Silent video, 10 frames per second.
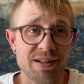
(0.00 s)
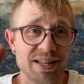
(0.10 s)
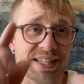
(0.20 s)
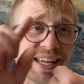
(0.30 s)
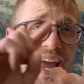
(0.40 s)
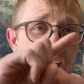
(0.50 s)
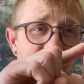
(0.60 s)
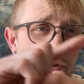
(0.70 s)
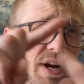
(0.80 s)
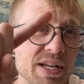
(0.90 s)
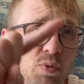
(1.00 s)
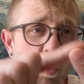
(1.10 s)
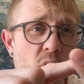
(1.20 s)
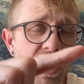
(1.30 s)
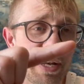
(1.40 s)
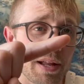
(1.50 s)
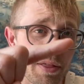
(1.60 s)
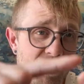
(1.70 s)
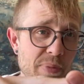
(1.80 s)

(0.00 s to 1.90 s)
Let's categorize what the